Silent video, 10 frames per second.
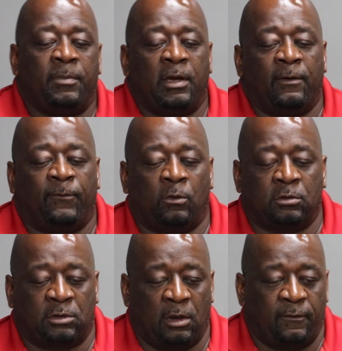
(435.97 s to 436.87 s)
being full
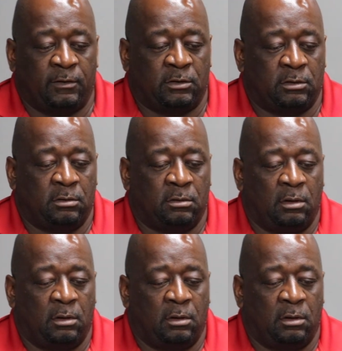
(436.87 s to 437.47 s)
service,